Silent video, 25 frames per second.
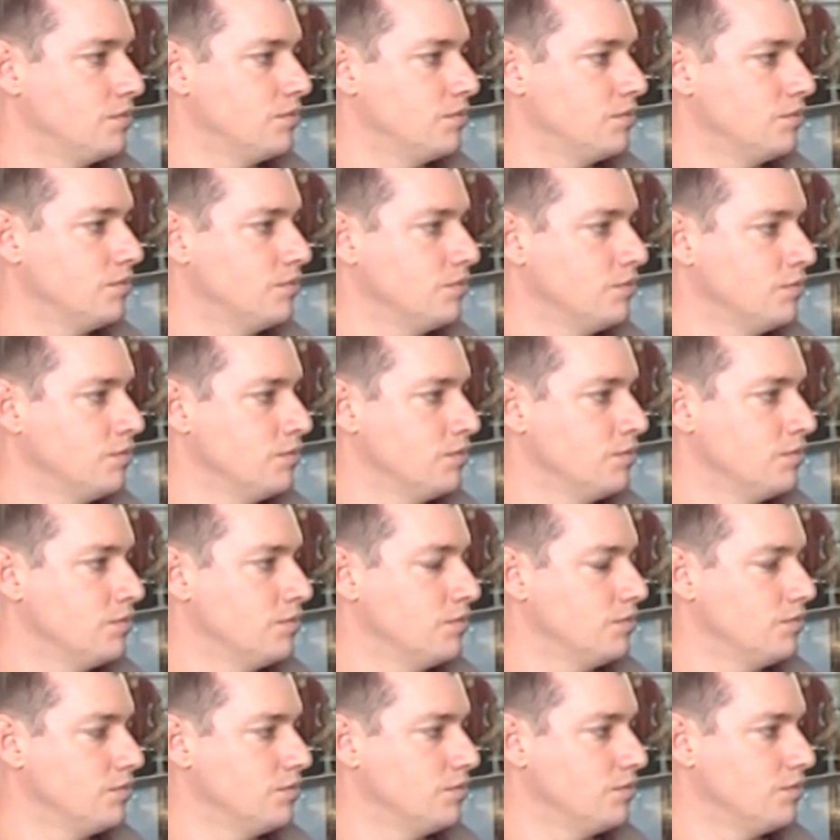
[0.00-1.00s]

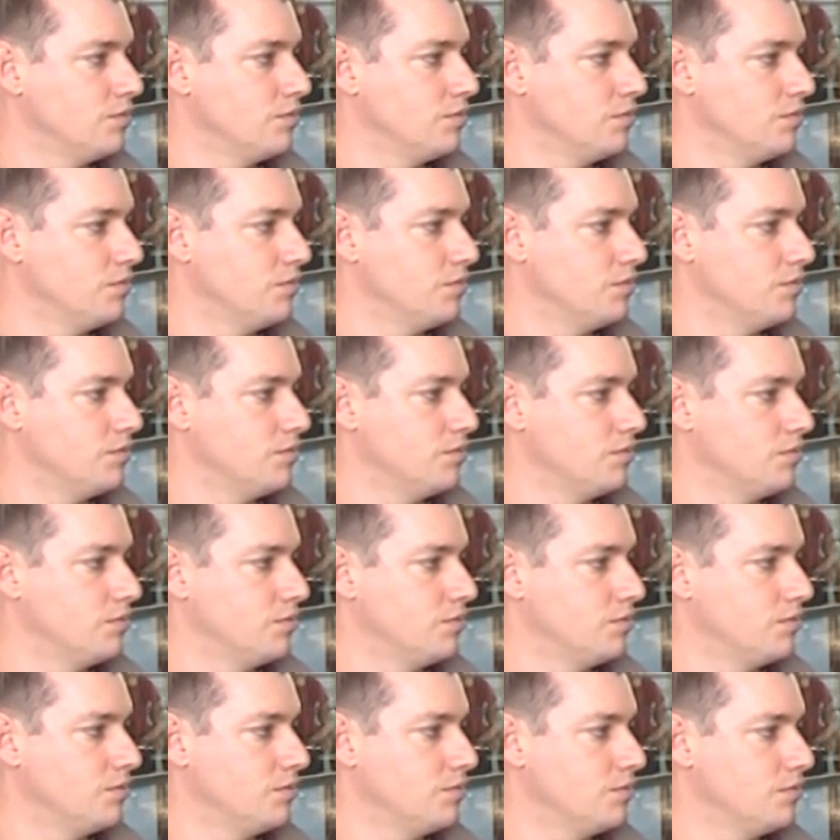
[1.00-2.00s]

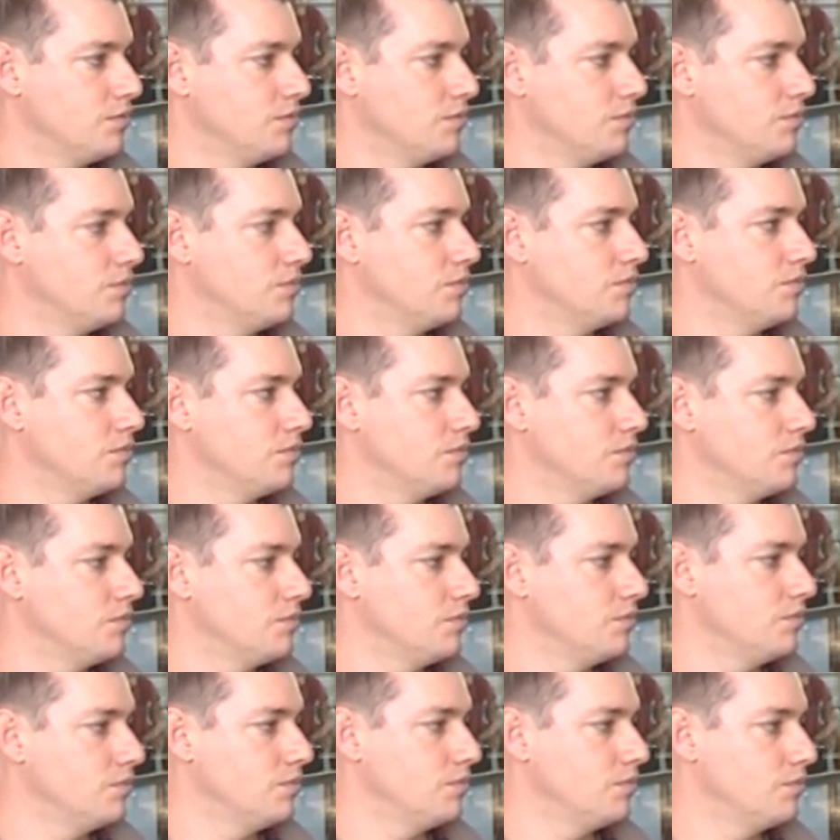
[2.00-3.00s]

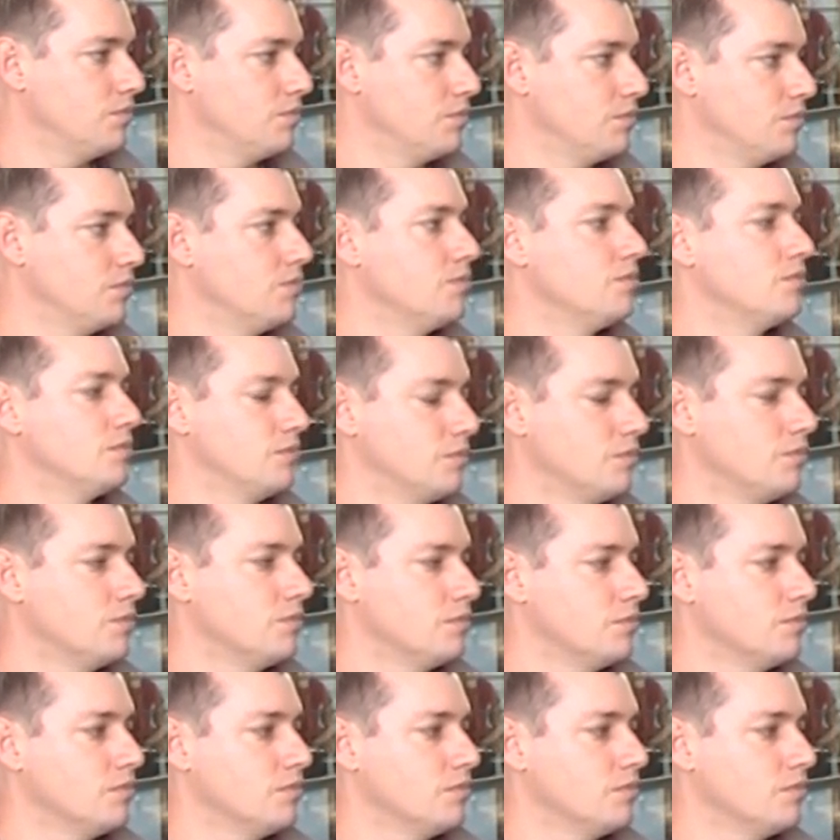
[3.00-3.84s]
The person shown says nothing.